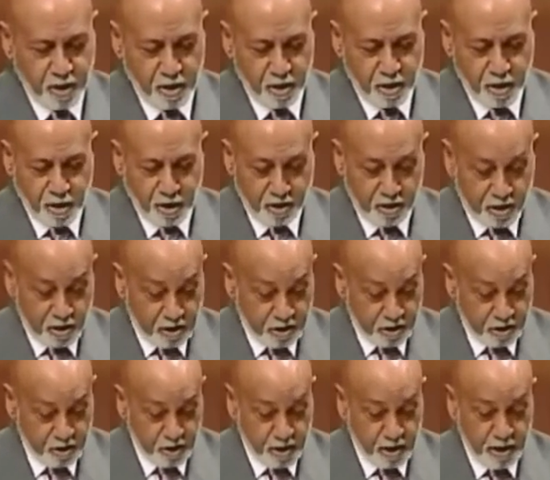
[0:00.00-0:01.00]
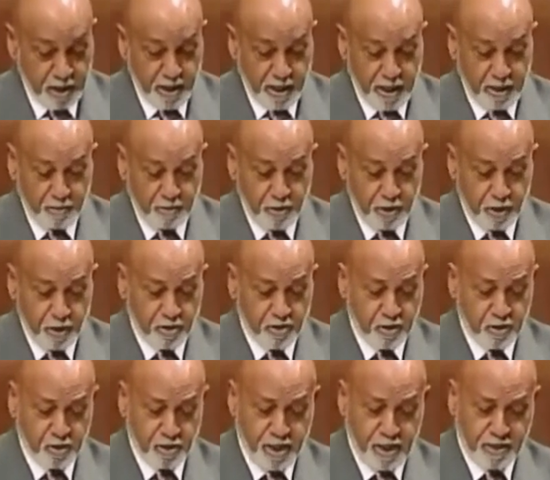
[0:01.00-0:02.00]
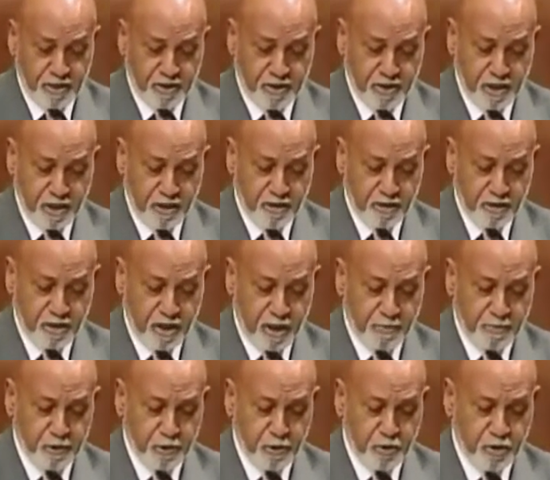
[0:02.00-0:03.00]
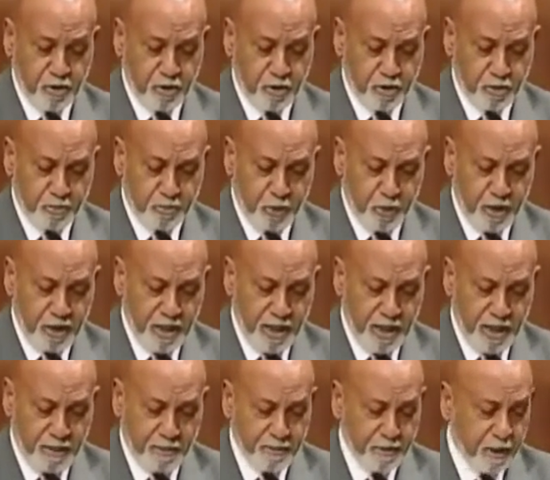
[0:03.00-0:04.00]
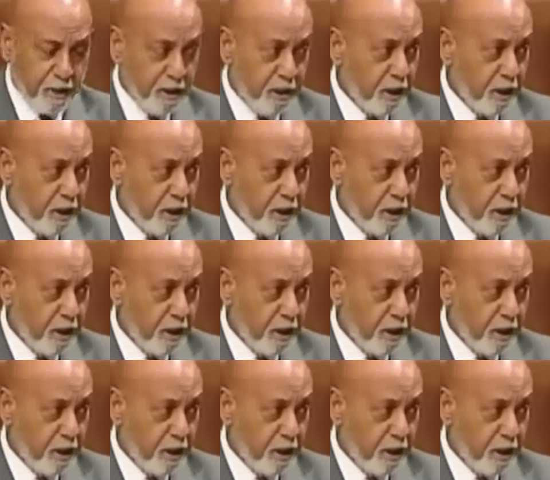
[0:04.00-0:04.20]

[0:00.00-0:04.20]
Additionally, I would also like to take this opportunity to point out